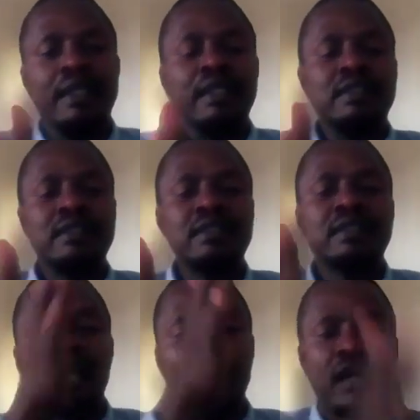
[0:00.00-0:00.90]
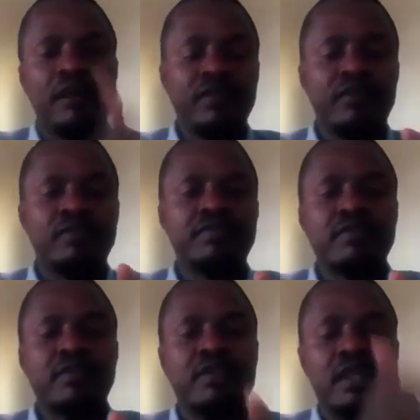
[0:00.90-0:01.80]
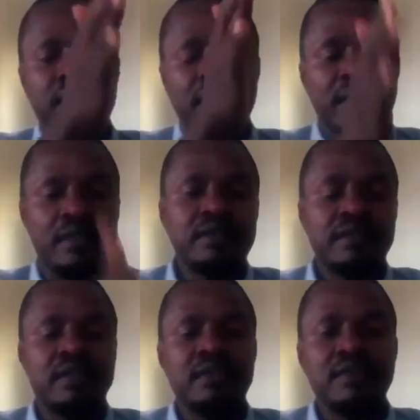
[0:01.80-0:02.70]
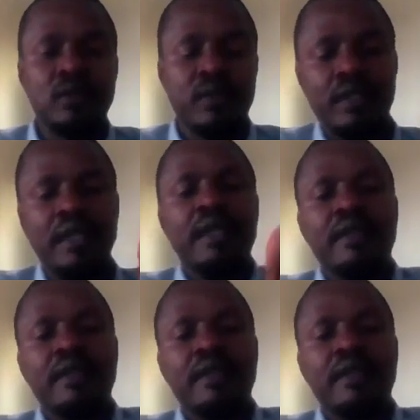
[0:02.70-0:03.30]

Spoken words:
It's just half of the story.